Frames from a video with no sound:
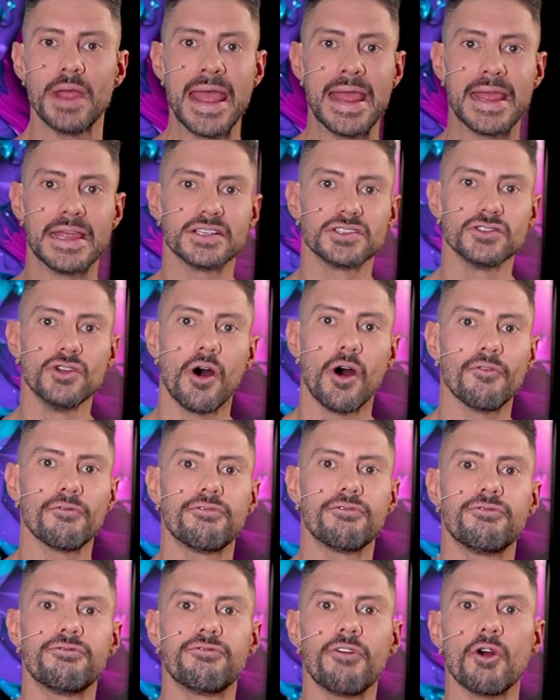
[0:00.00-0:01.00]
is not
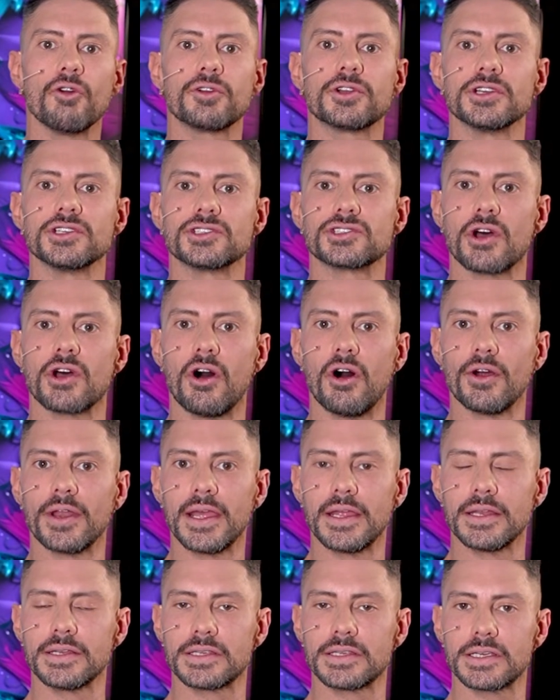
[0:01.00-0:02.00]
focus on
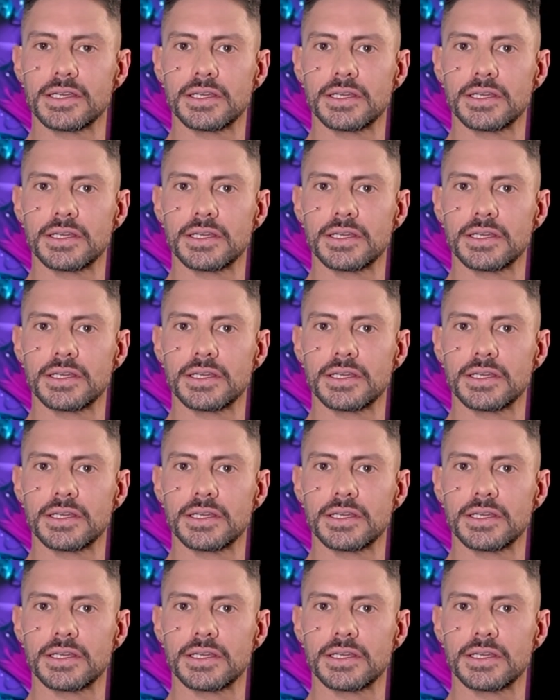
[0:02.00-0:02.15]
it.